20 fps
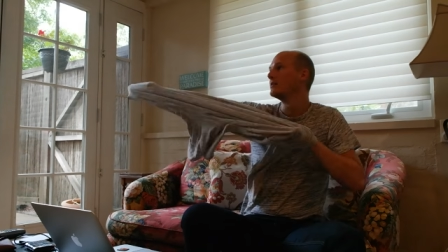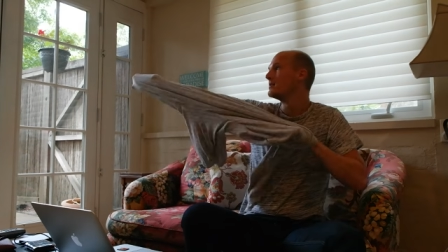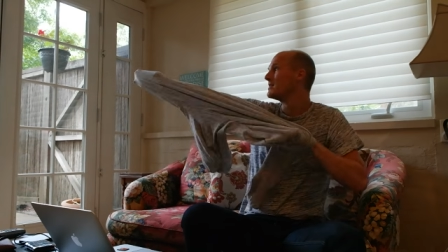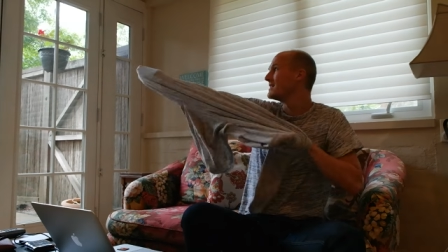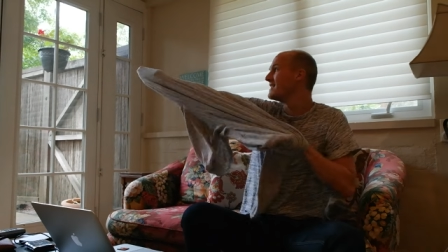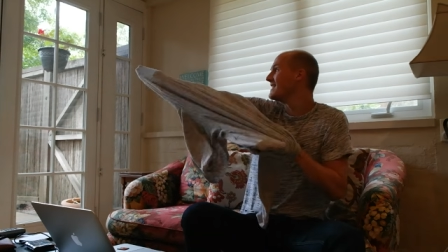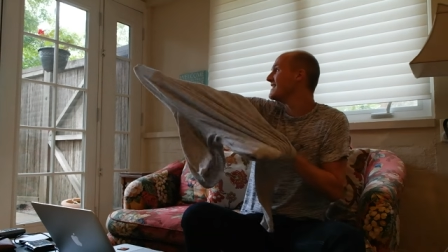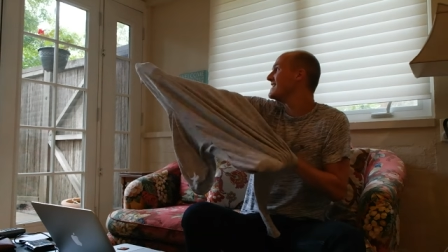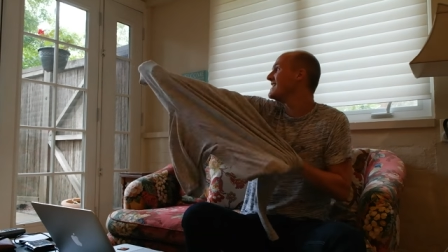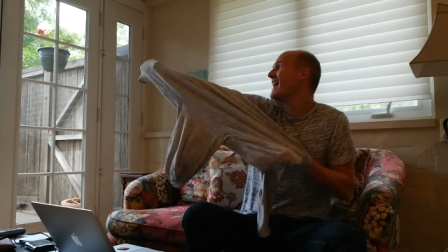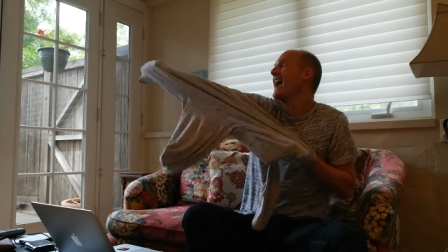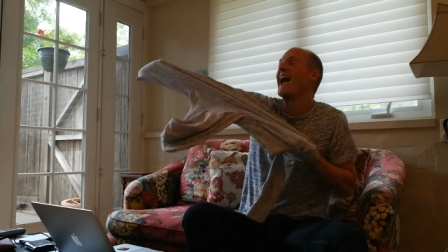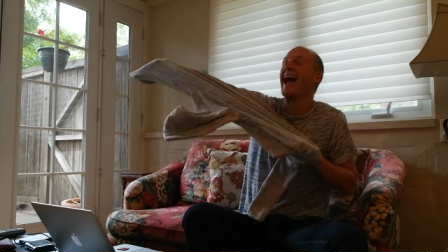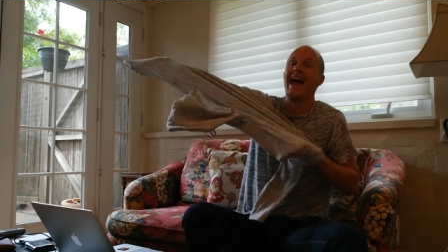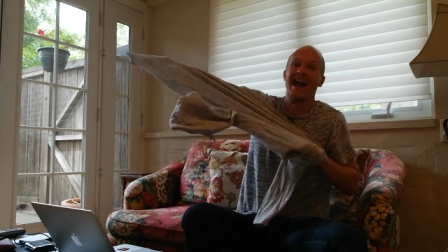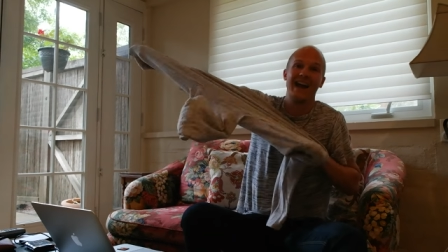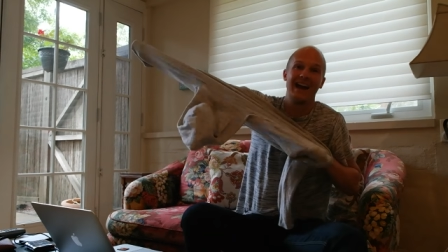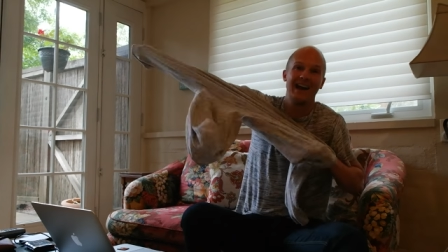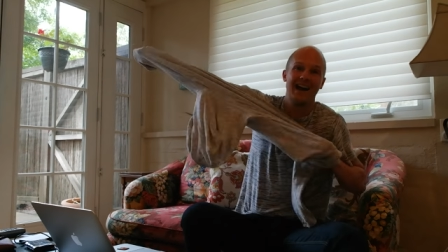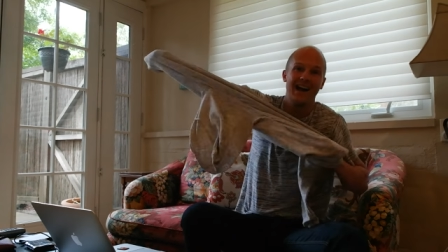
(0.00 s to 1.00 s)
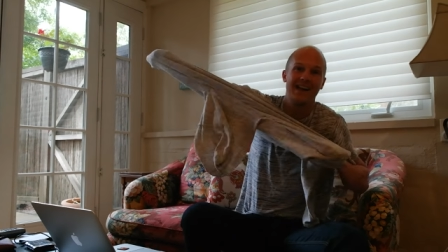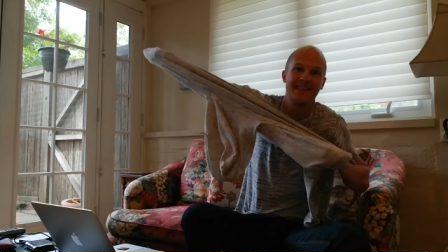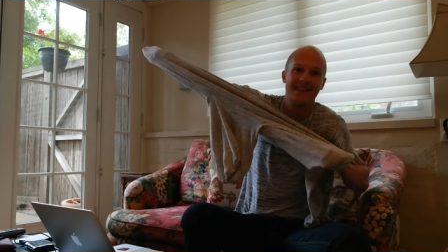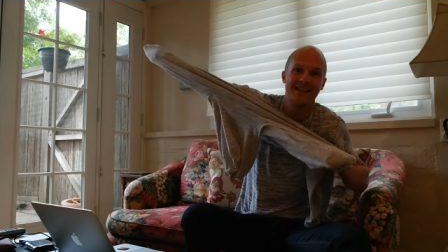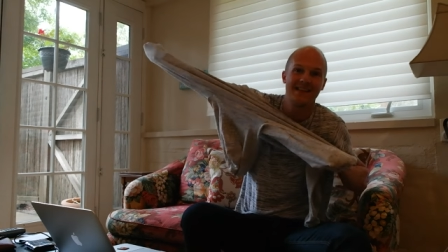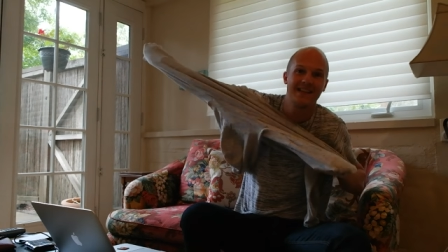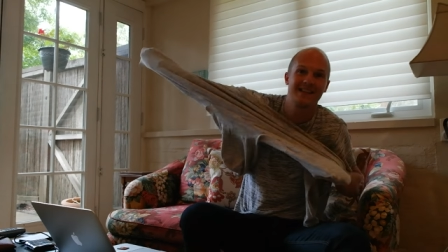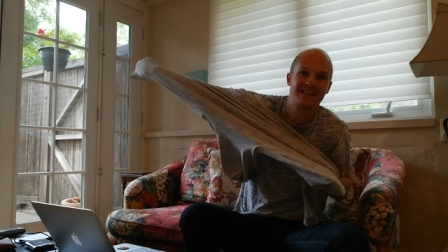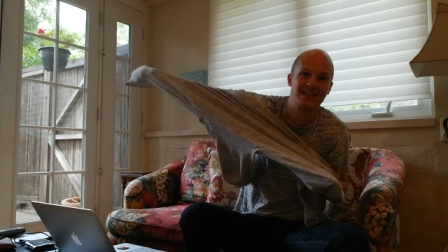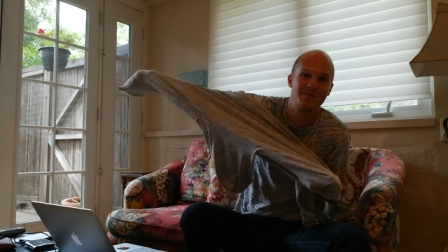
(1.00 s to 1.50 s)
today I think
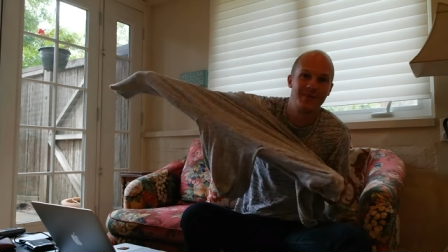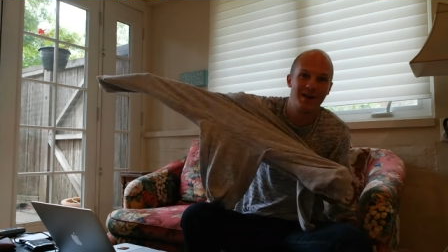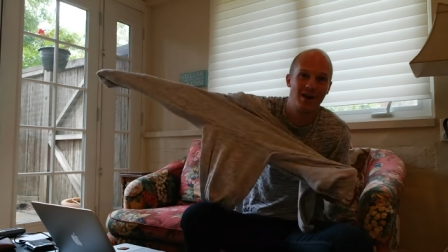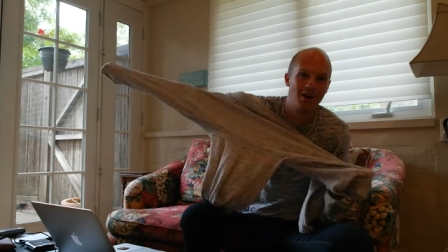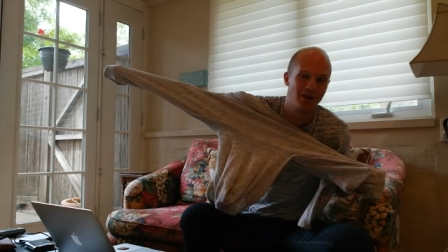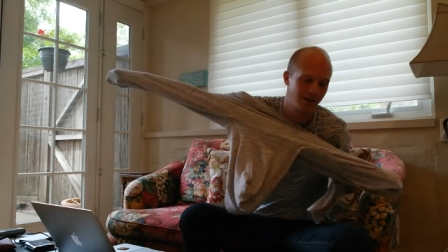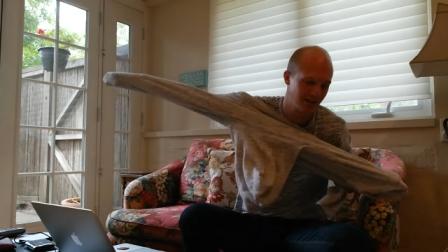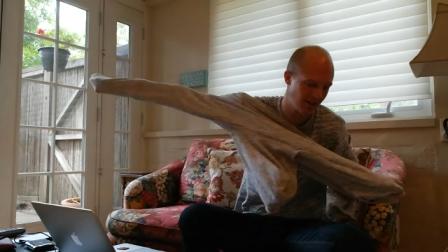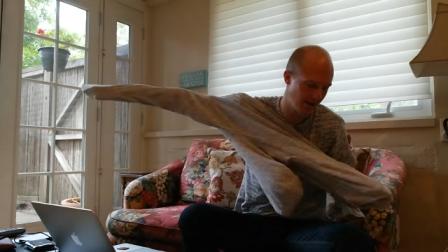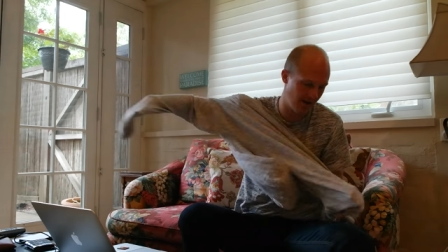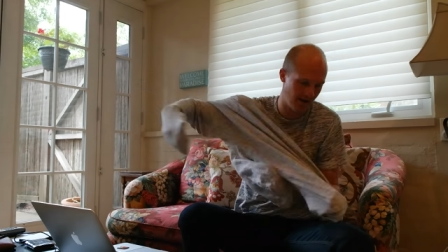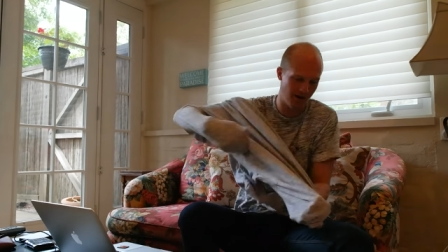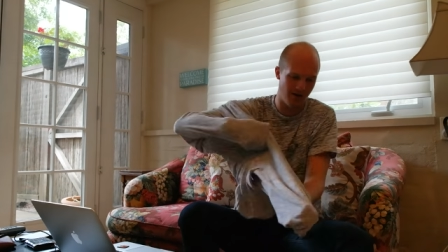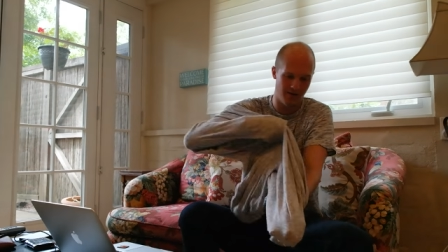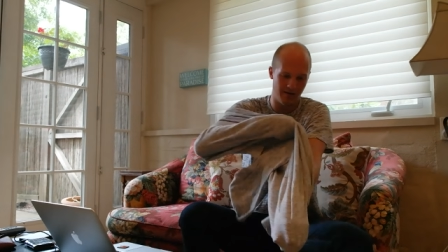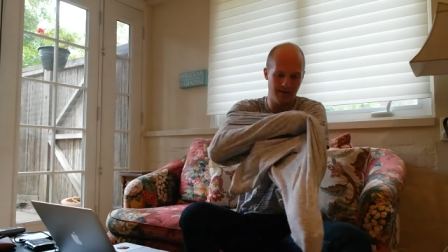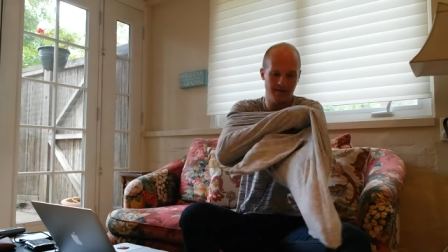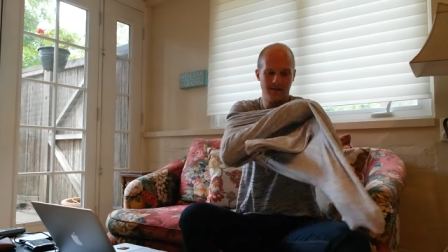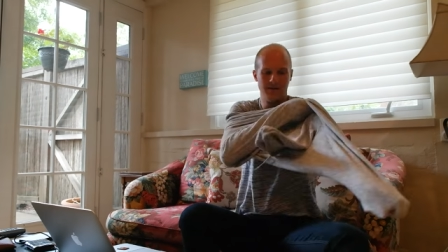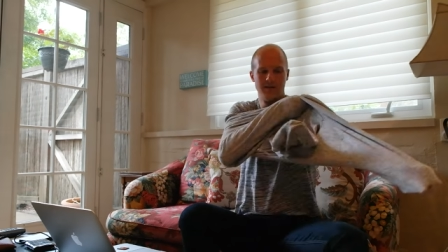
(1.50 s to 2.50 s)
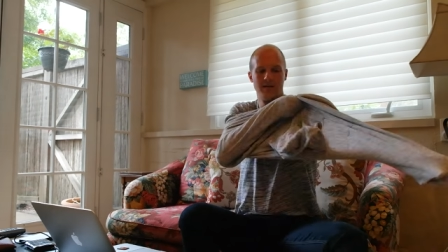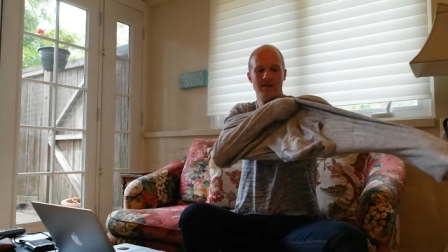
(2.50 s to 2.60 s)
there's going to be lots going on.